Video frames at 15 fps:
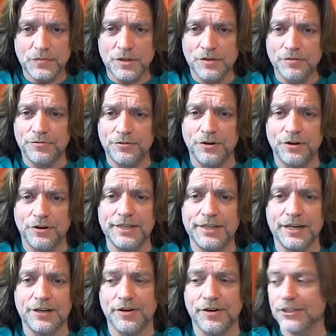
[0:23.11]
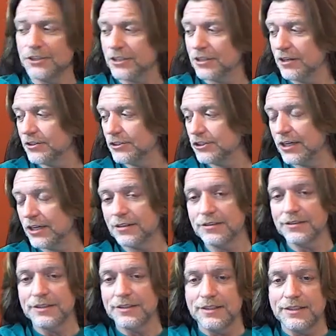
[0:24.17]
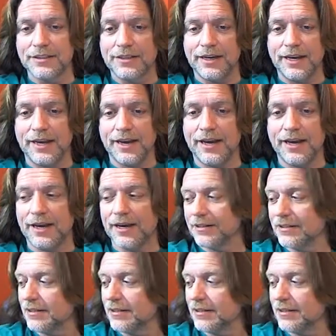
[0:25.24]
for decoration on the show and